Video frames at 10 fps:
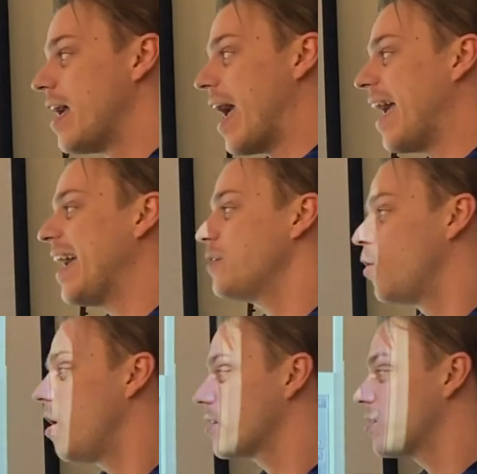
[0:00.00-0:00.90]
Anne
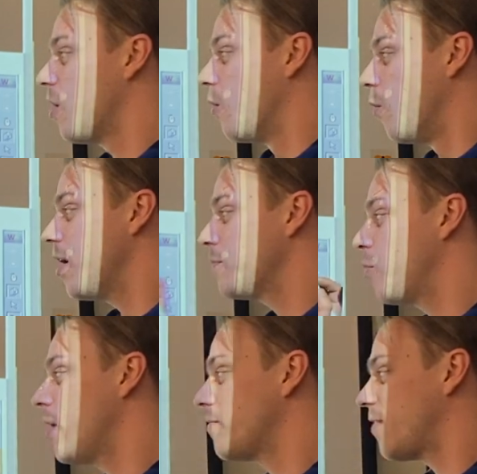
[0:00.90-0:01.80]
walked
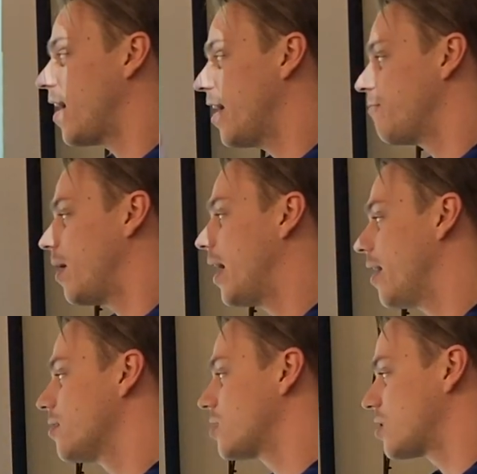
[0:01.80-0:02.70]
1.5
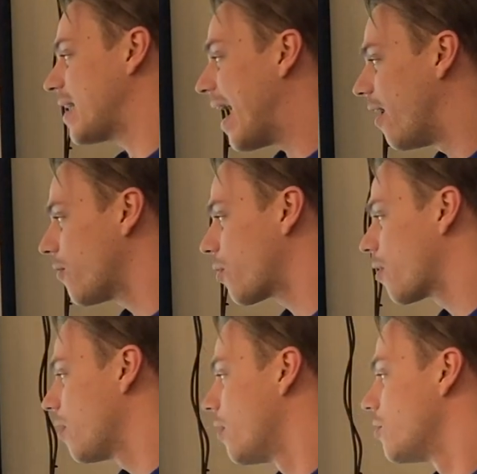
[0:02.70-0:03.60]
miles south
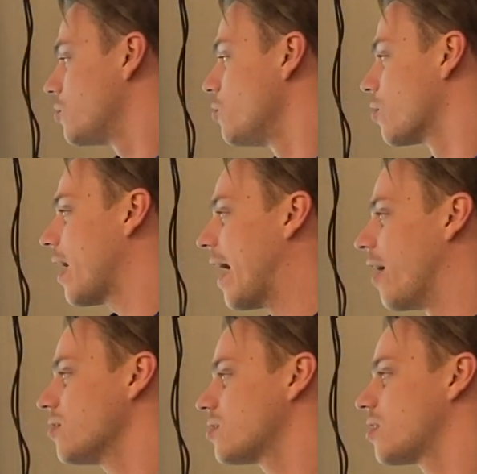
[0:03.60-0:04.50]
to her
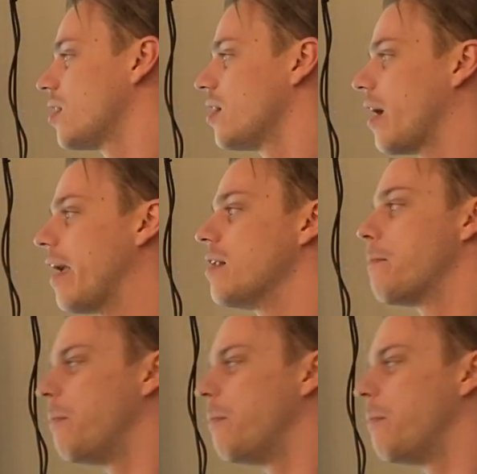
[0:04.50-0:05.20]
house in